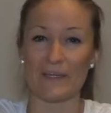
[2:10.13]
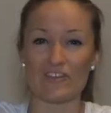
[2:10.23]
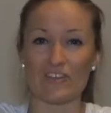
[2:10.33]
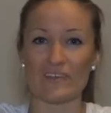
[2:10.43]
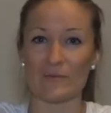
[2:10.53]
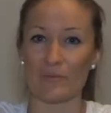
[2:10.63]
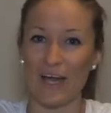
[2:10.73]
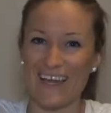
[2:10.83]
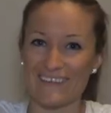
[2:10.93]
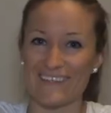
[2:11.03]
we were initially
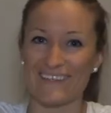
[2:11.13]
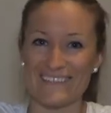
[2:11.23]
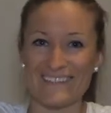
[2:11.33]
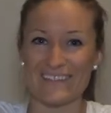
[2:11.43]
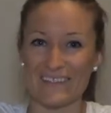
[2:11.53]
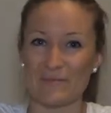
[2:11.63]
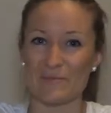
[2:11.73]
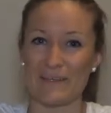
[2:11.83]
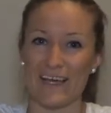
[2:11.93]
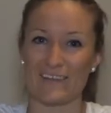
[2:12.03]
surprised that it didn't
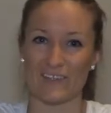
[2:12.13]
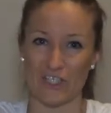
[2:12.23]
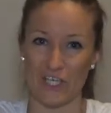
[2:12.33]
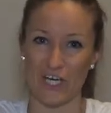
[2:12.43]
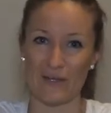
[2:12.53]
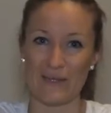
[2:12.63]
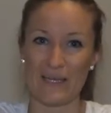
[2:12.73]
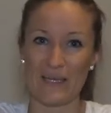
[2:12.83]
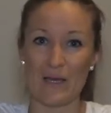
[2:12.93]
seem to be that secure.